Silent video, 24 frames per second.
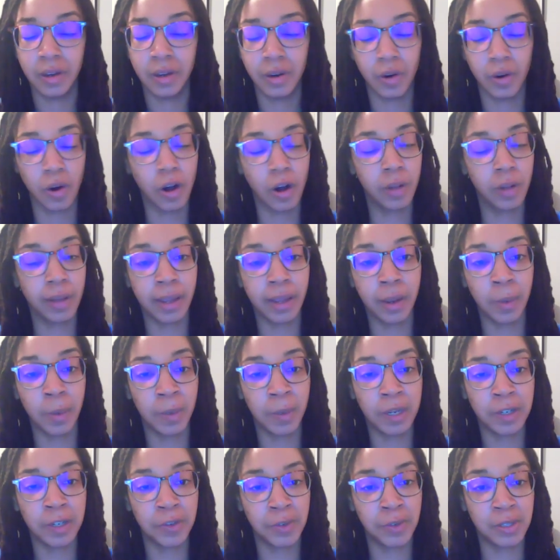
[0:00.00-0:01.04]
All ankle
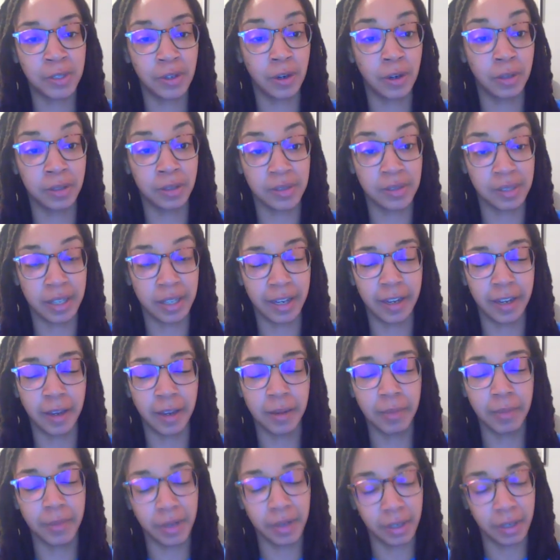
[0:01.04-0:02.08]
injuries aren't the
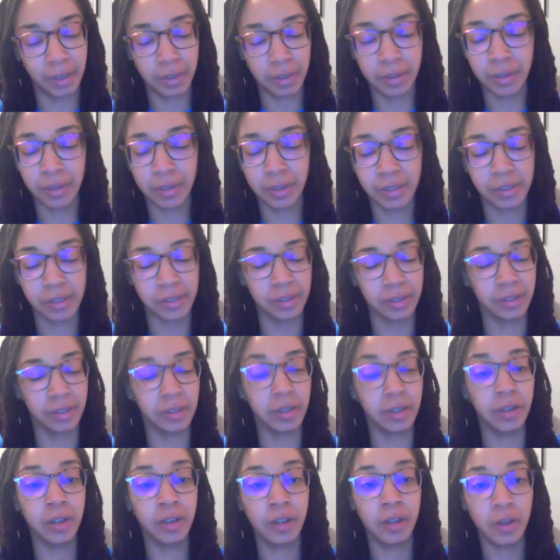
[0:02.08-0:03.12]
same. Understood.
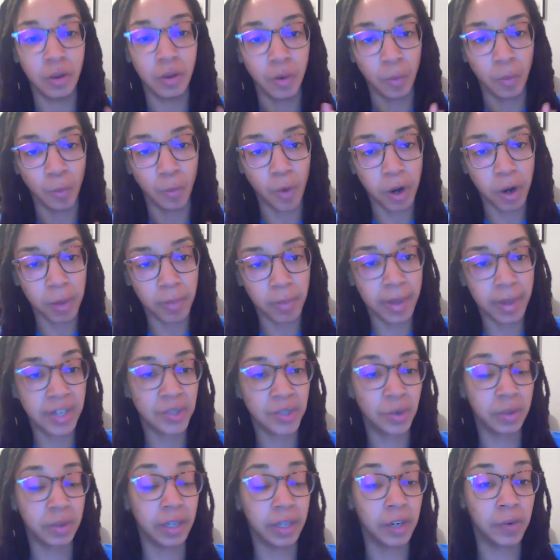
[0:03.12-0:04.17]
Want to make
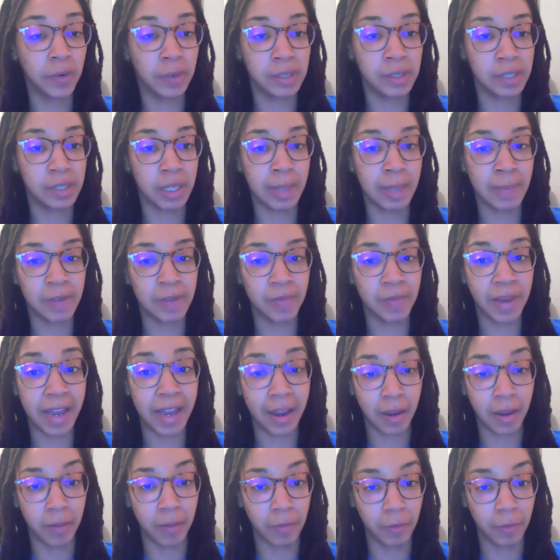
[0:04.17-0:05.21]
sure that Chris comes
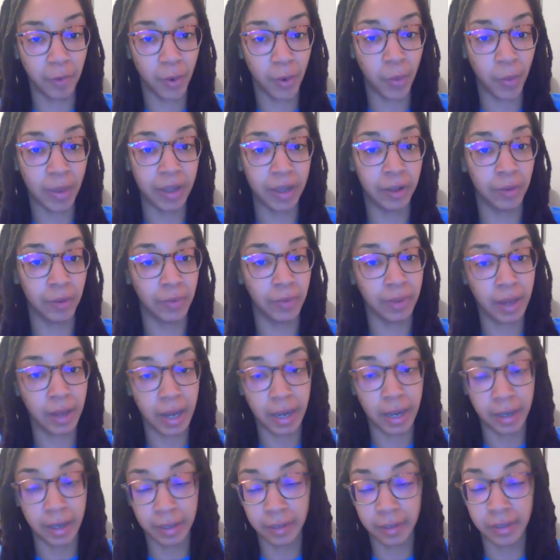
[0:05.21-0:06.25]
back in full health.
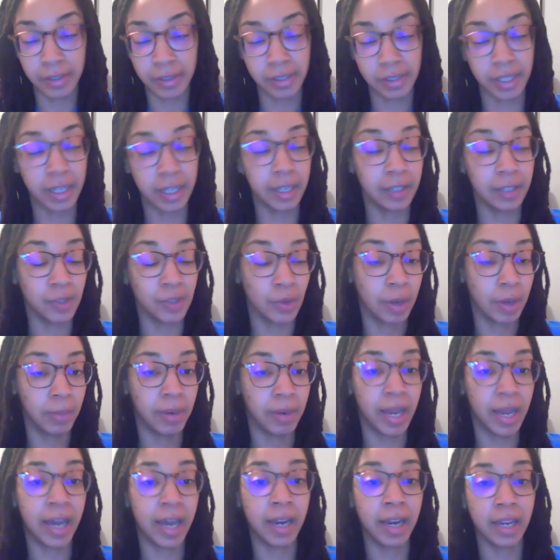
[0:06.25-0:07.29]
I understand. So I'm
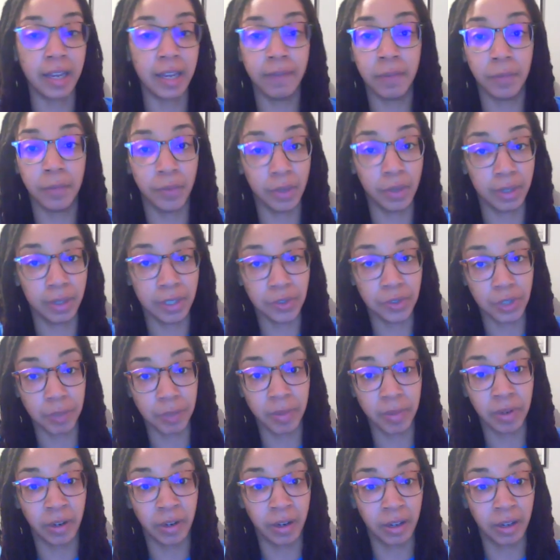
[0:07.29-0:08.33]
not even really
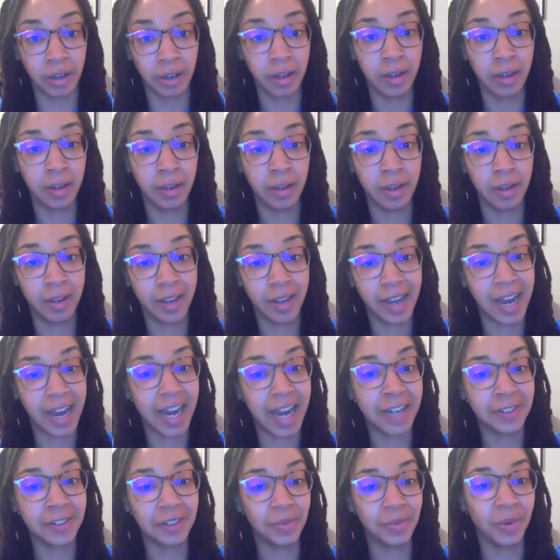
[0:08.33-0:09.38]
tripping on it.
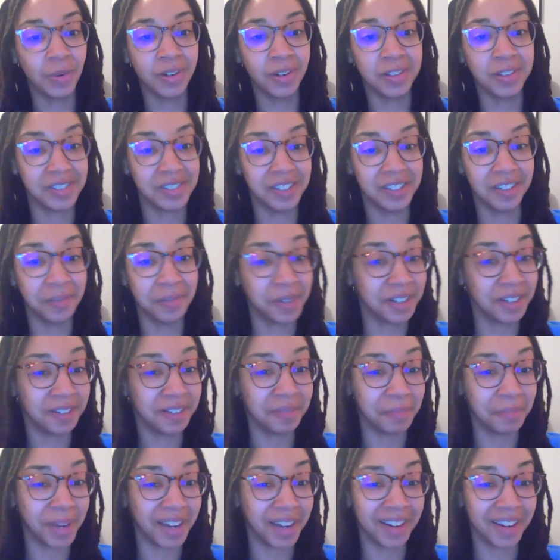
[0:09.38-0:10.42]
I just want to see him
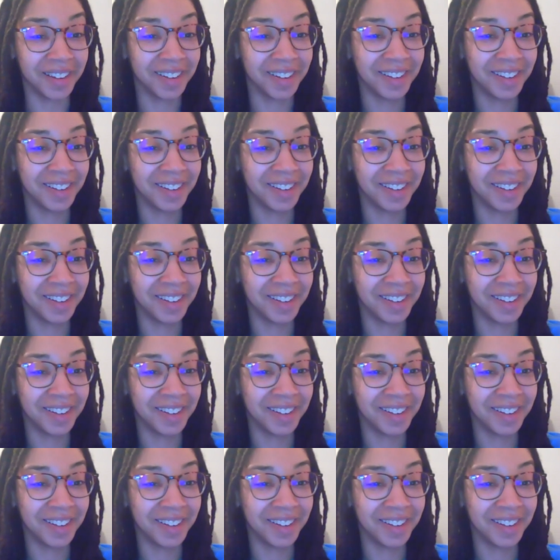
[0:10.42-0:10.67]
come back.